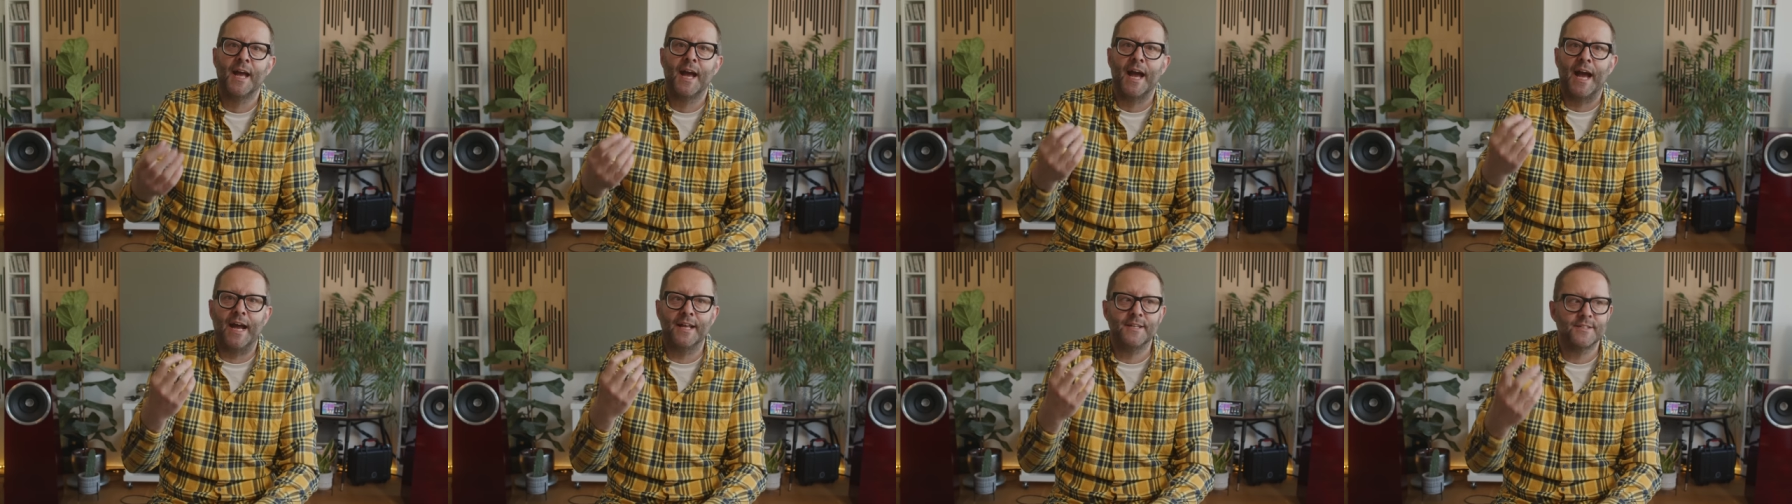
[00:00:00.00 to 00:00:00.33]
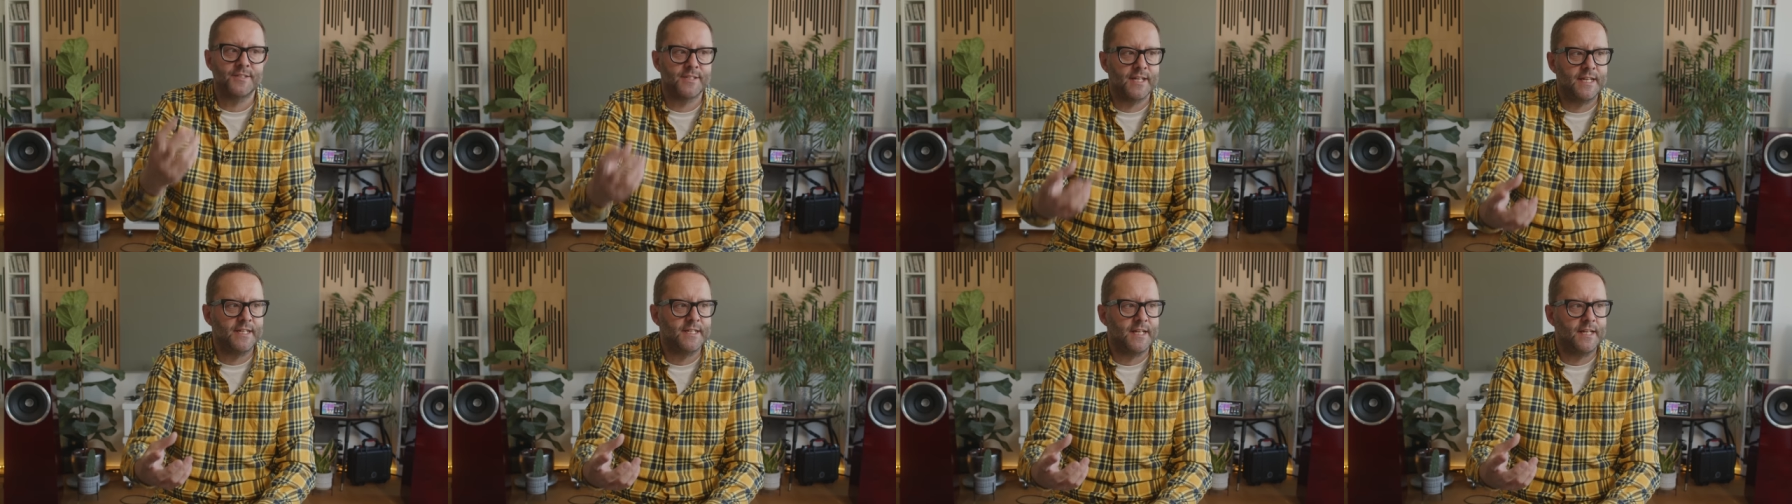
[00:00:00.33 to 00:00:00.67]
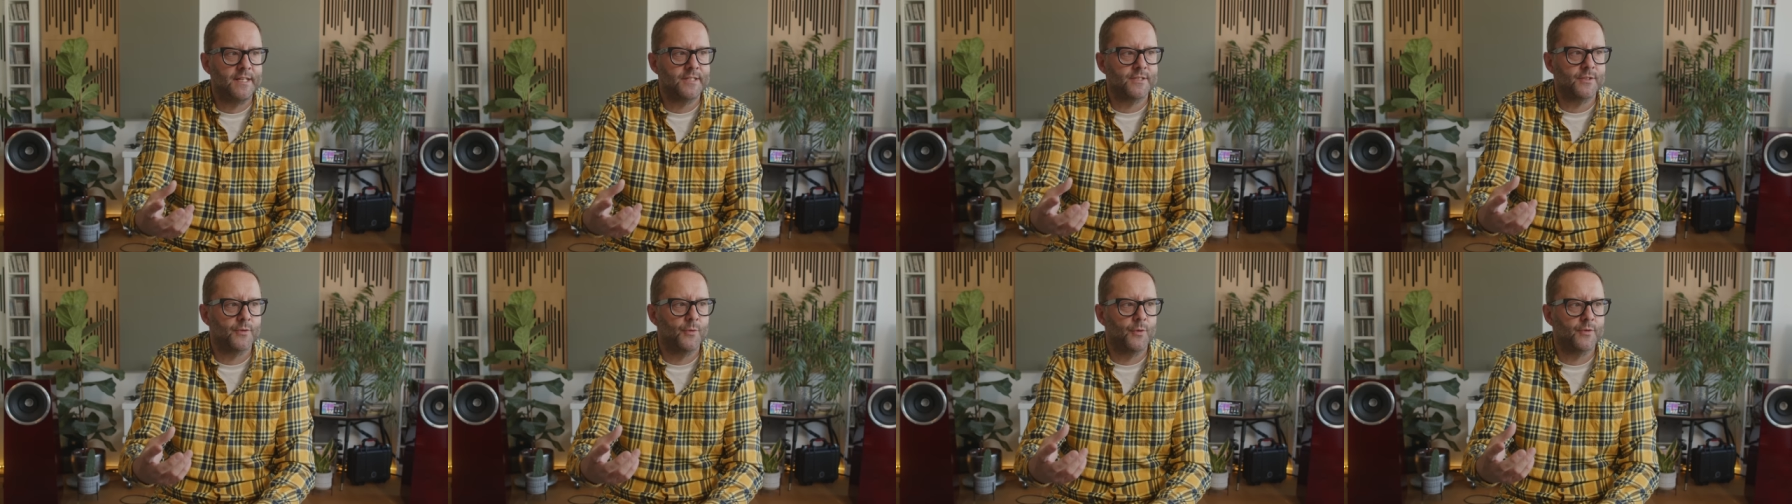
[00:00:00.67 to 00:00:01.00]
and
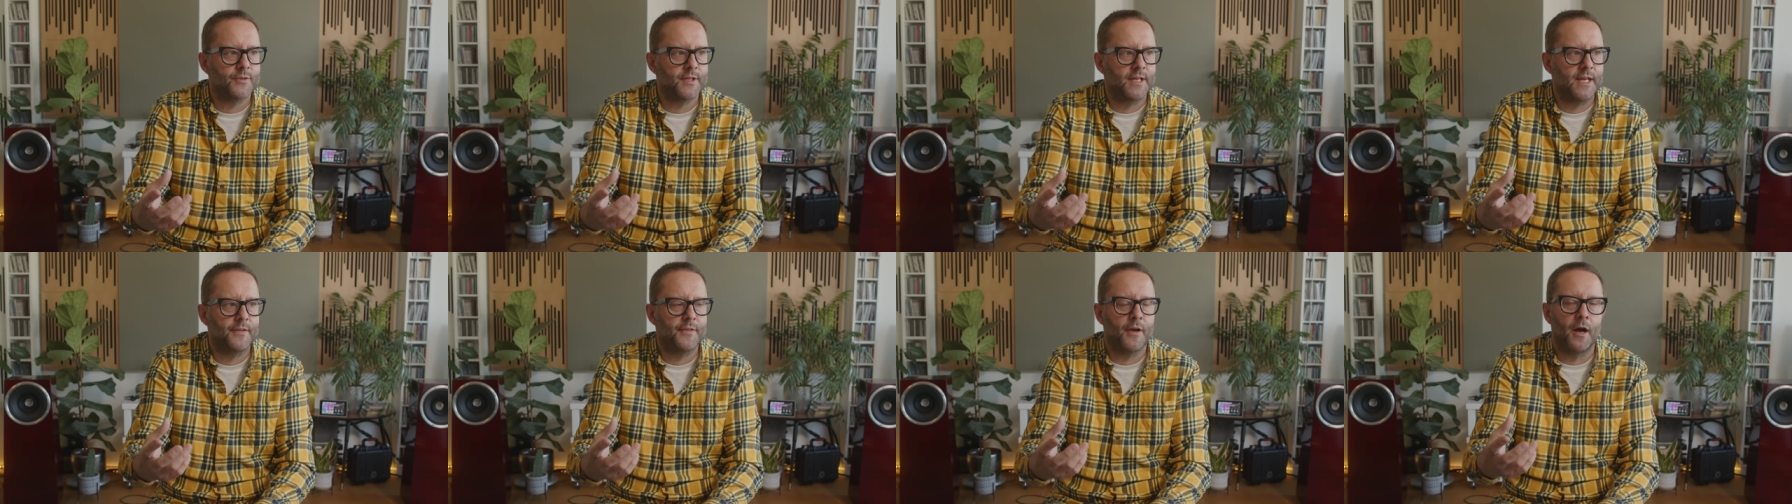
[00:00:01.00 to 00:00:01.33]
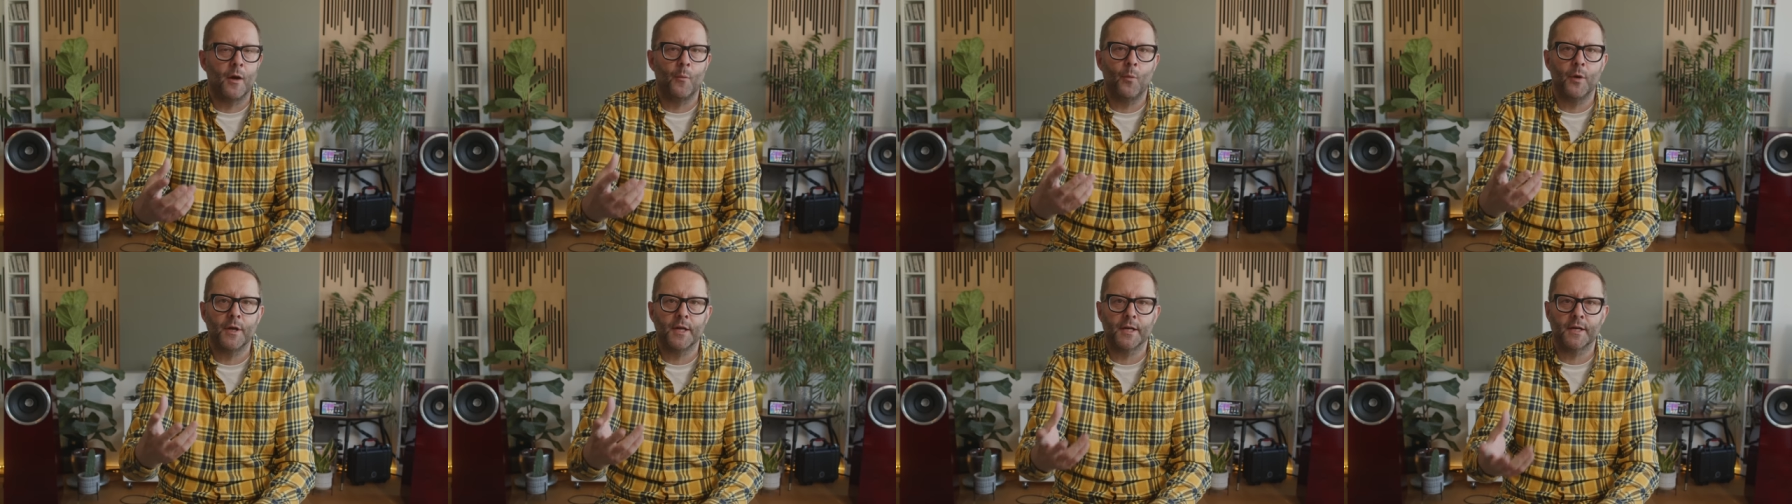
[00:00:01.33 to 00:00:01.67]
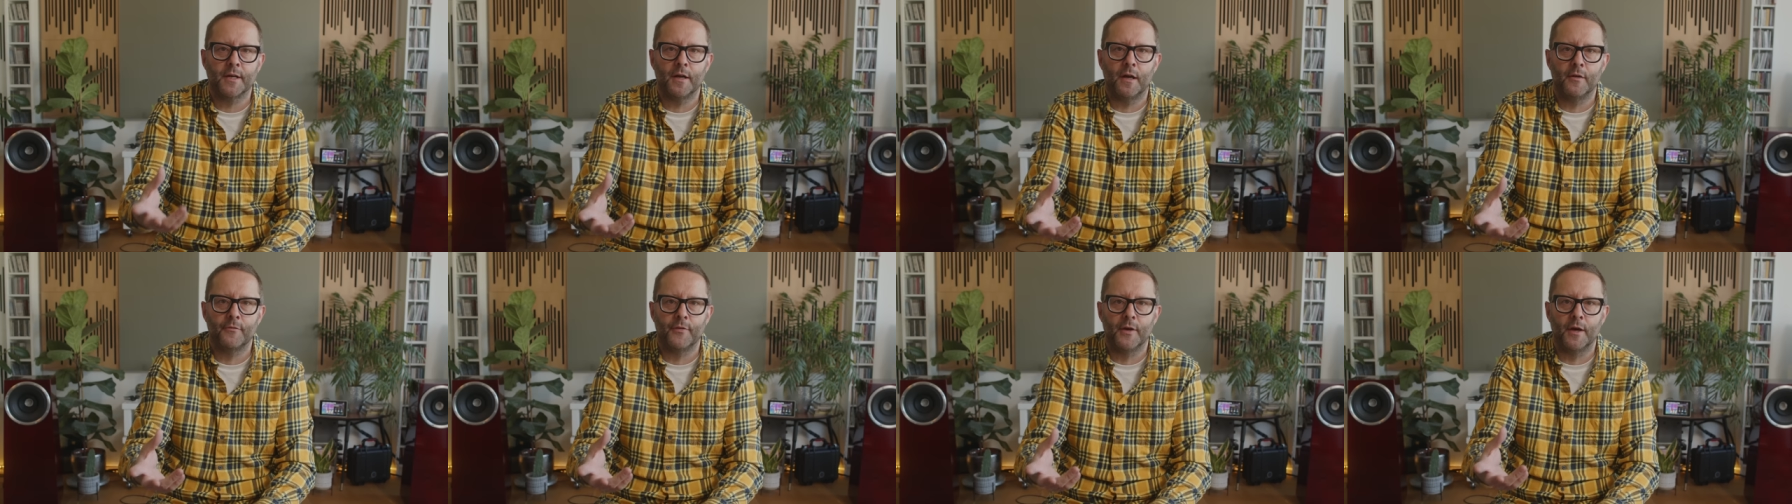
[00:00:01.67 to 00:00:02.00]
CD stores here that I want to
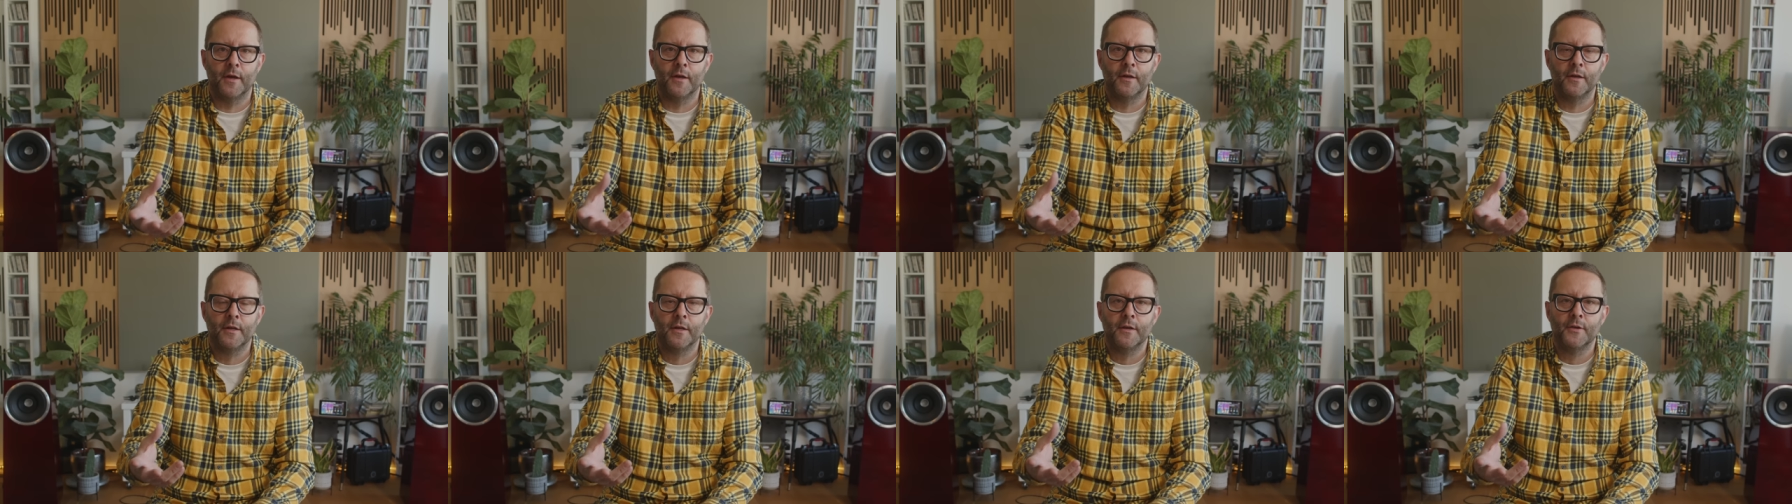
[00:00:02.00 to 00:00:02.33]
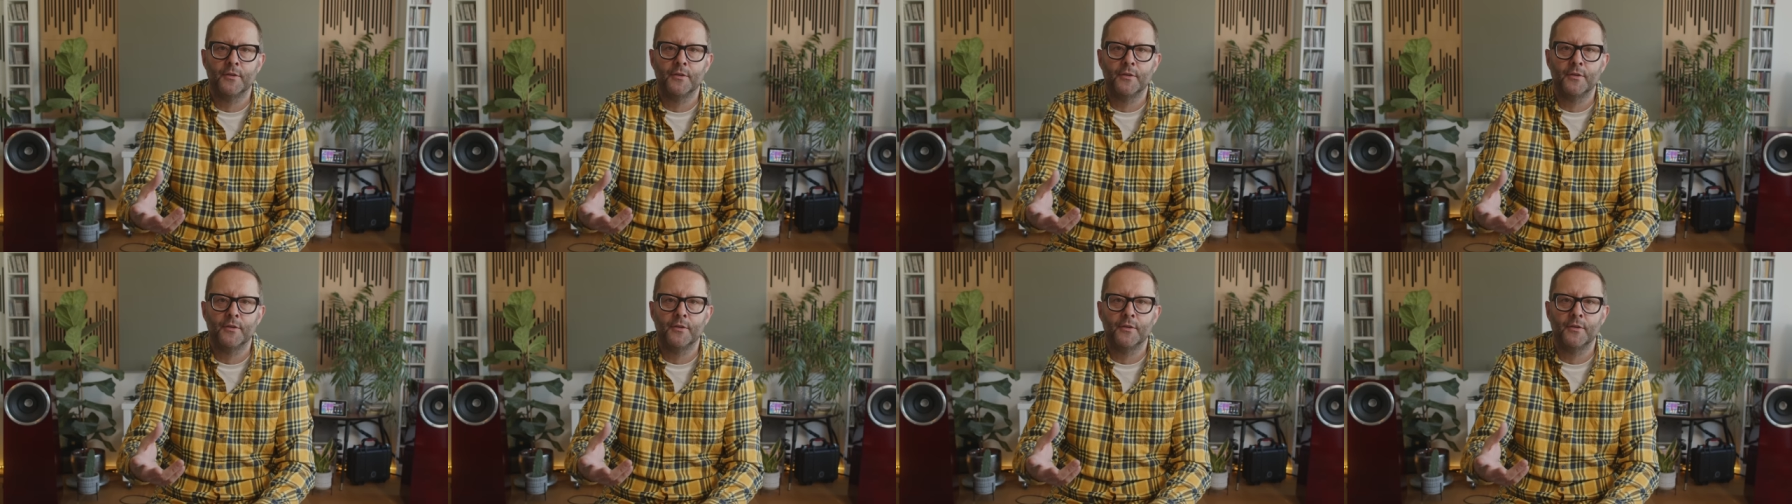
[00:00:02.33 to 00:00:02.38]
cover.